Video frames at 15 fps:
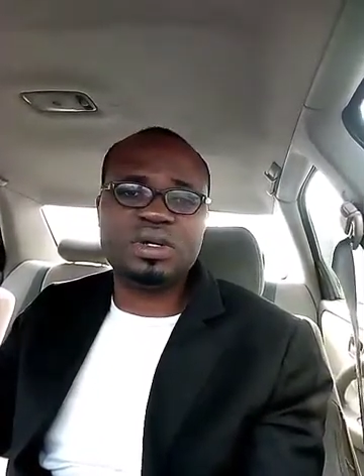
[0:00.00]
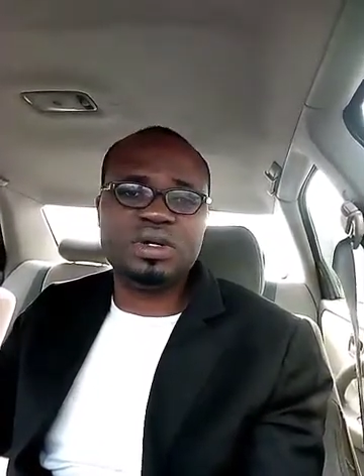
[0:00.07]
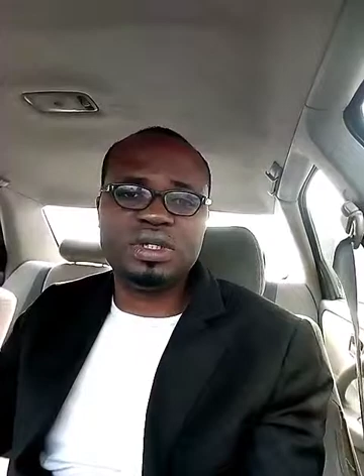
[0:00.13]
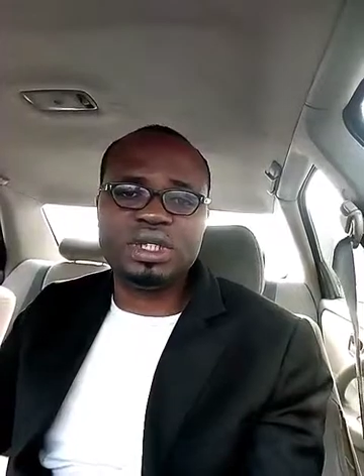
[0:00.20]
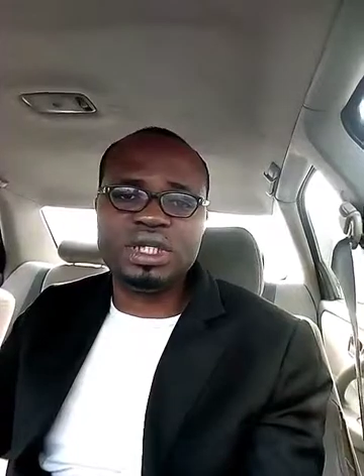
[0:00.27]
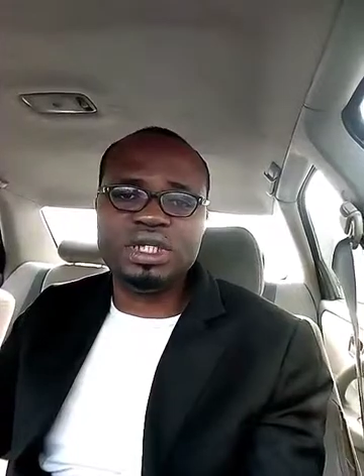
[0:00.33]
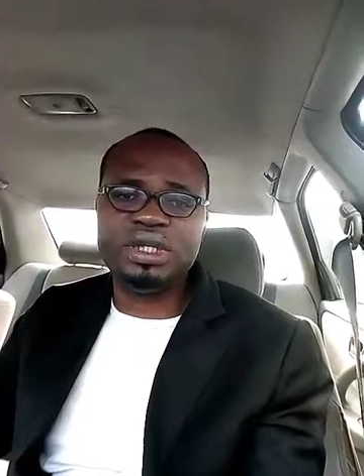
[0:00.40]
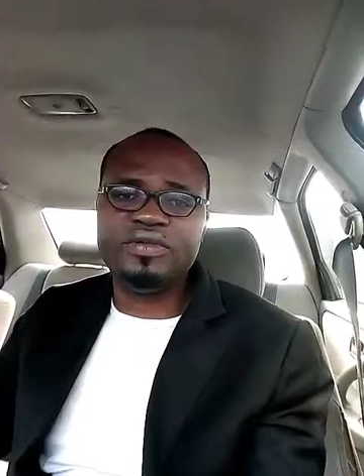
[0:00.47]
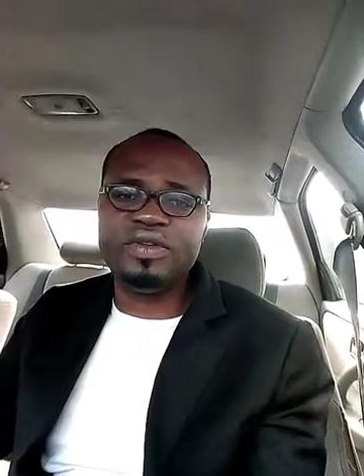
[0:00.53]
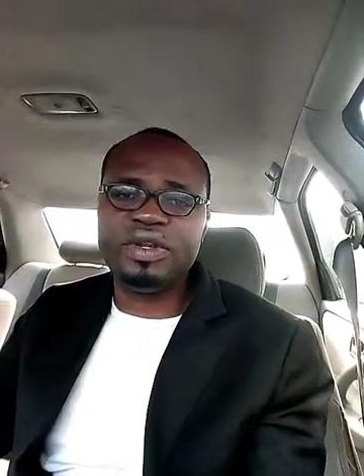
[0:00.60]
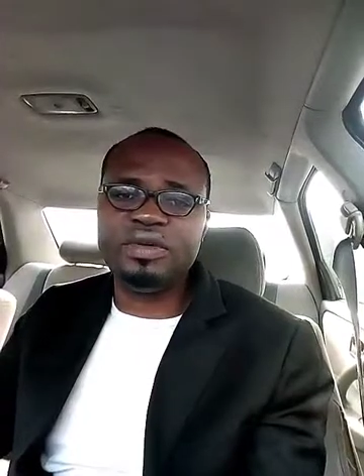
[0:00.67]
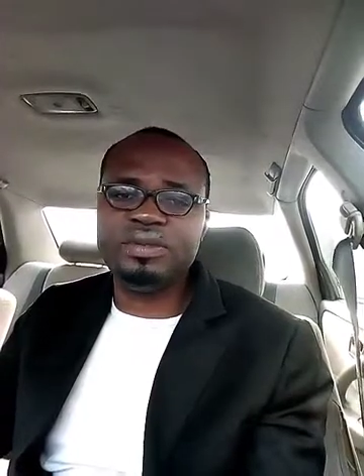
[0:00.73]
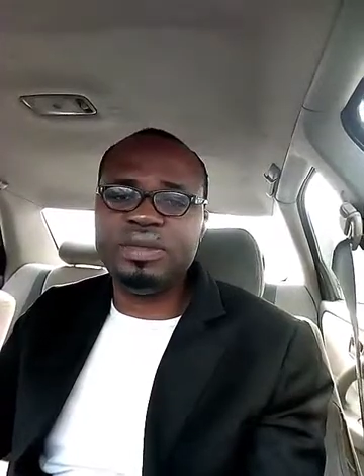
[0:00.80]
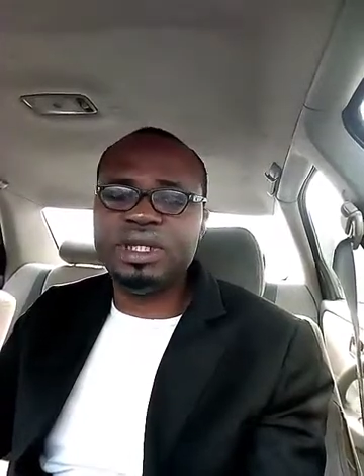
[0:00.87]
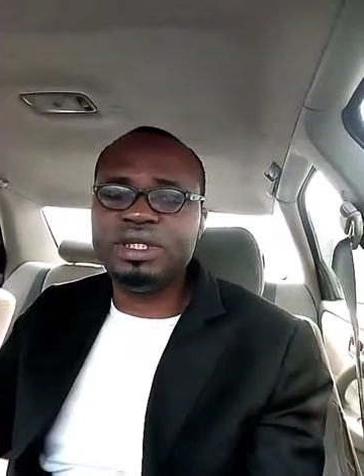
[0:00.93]
content
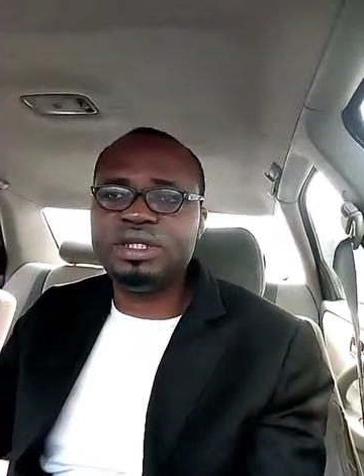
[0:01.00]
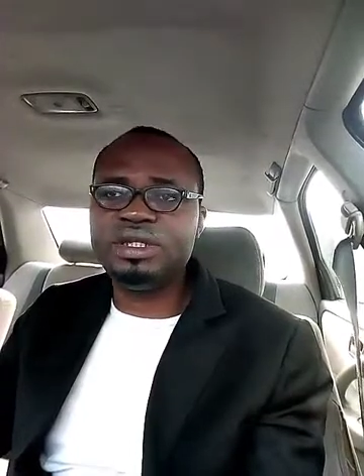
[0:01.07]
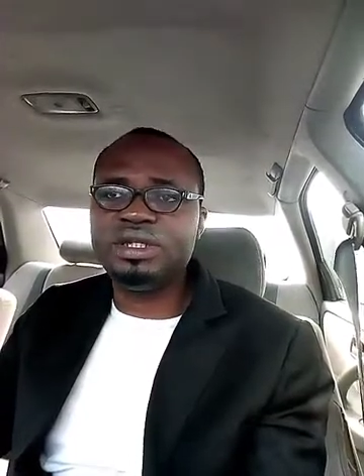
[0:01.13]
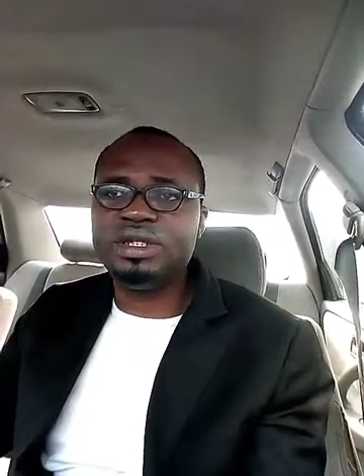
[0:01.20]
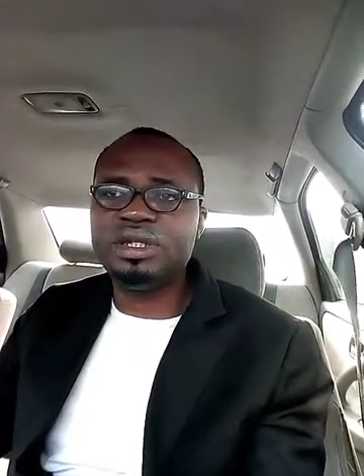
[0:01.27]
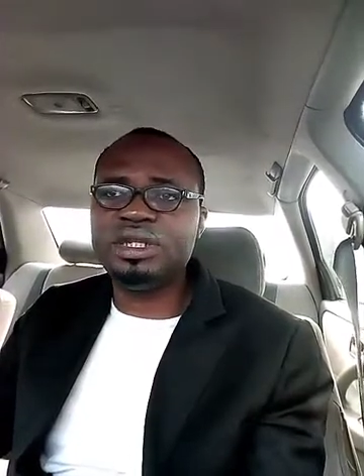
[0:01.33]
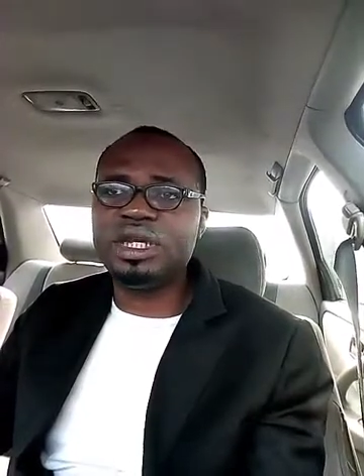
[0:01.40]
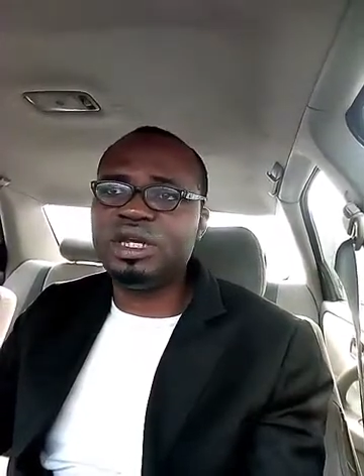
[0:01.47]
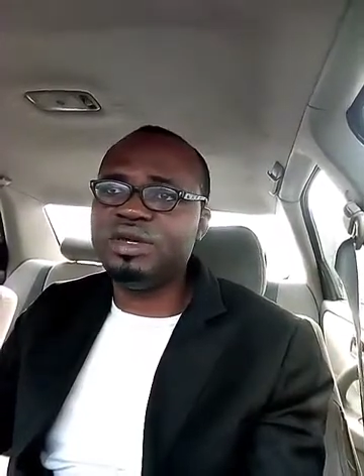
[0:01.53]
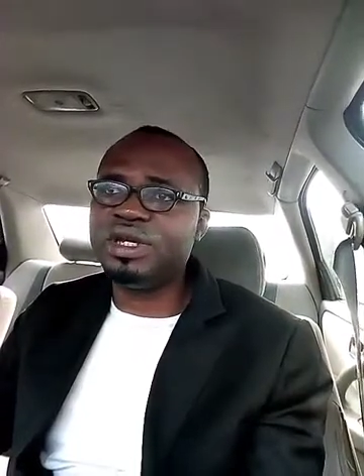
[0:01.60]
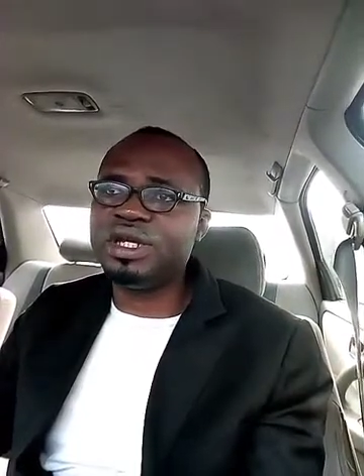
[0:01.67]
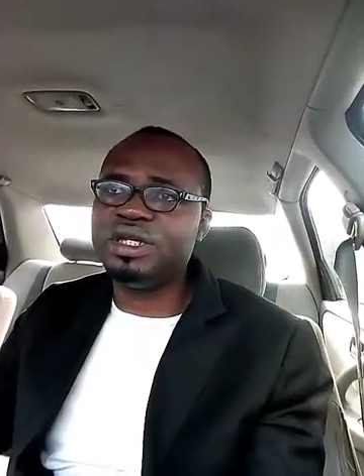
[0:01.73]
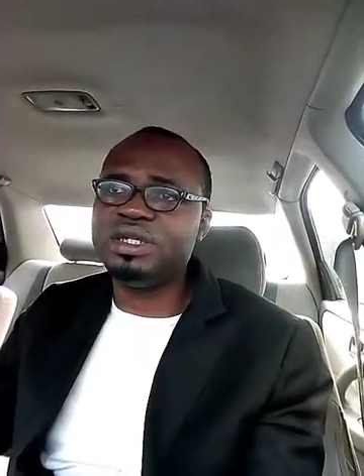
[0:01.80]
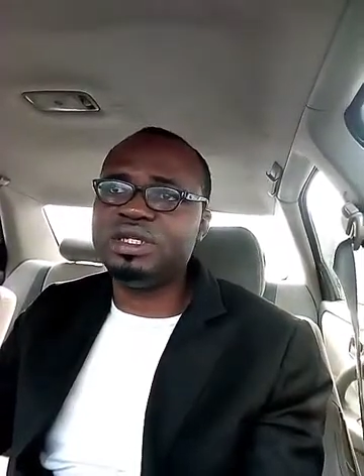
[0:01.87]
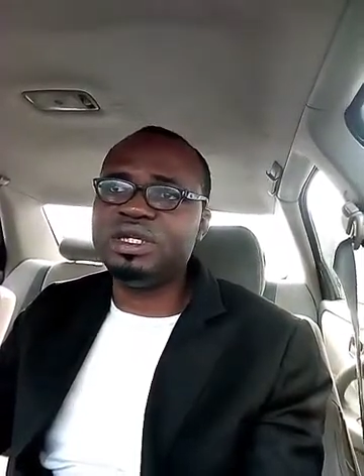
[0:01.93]
development that you
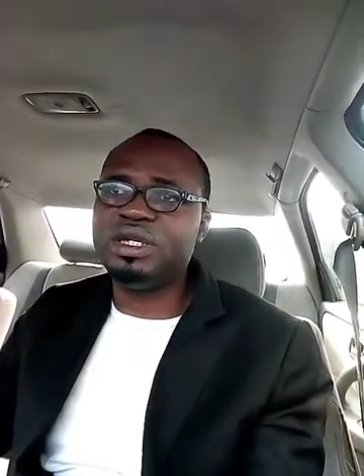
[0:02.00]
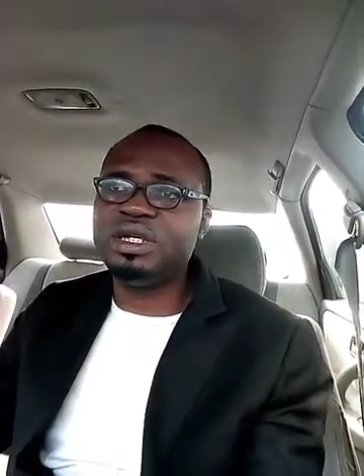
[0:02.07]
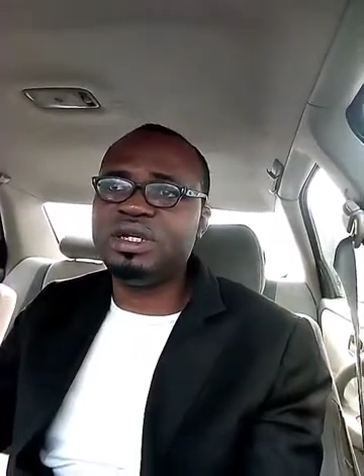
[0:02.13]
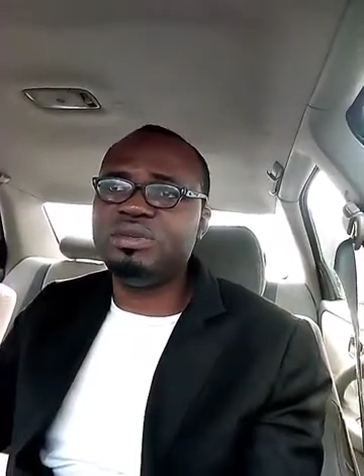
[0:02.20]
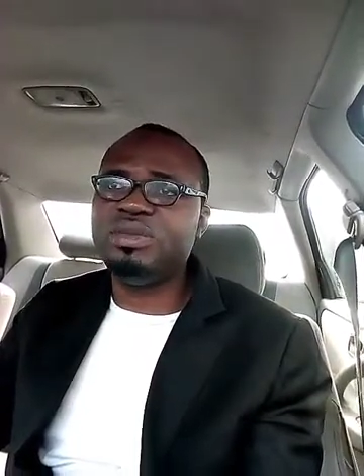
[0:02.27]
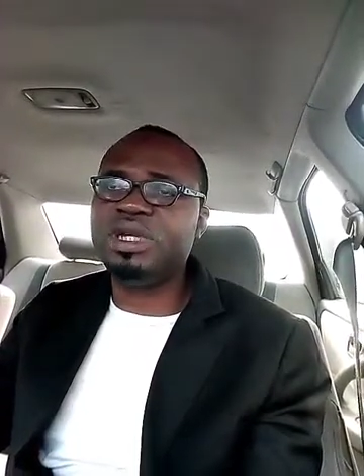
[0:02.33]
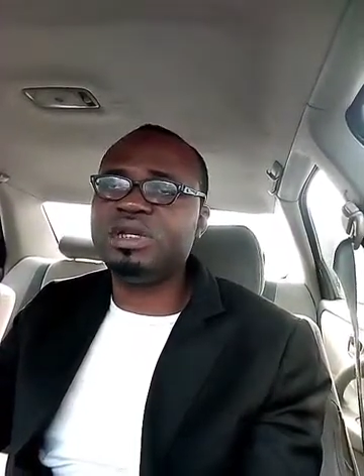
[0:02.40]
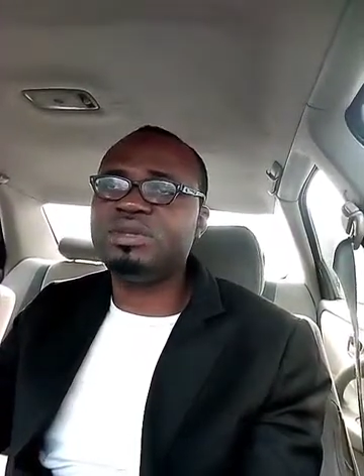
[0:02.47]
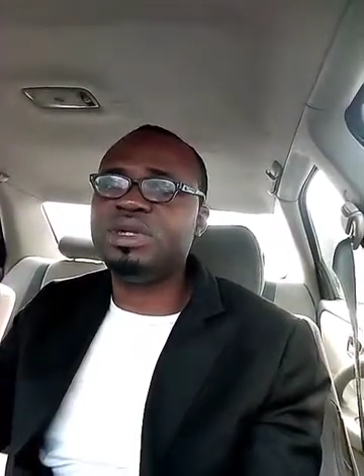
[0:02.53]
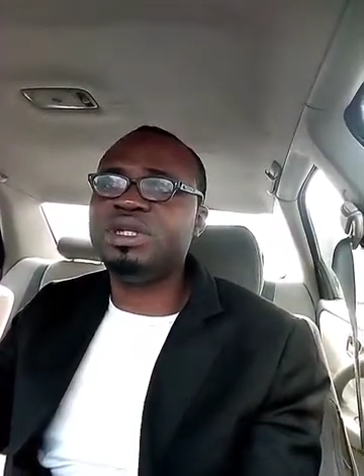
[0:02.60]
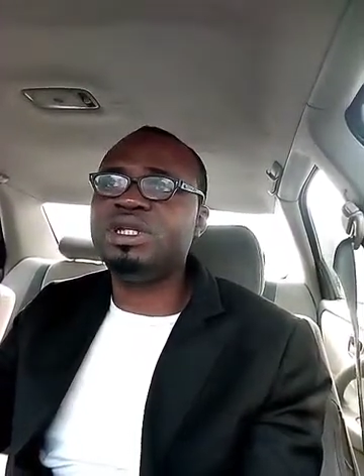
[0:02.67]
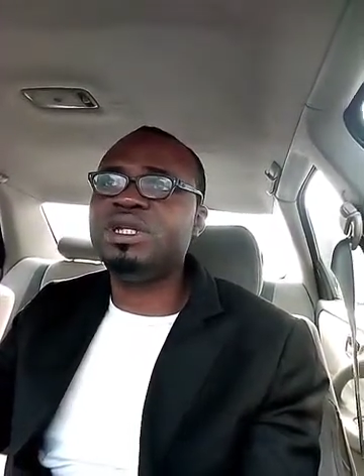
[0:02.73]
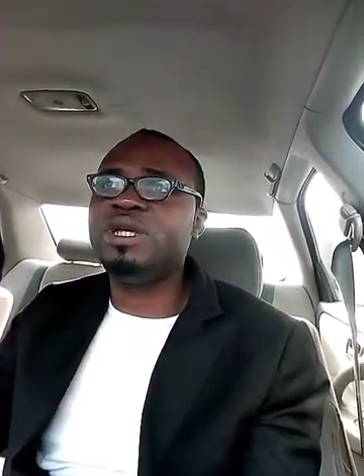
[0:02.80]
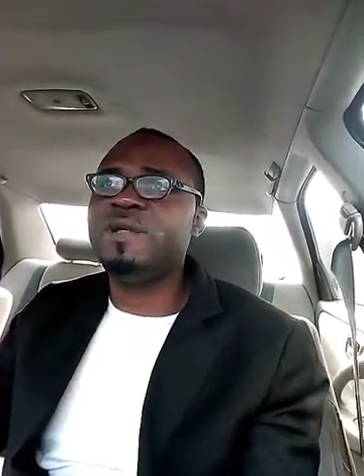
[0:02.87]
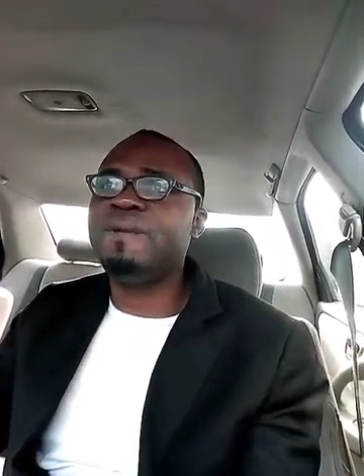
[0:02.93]
can sell and make money.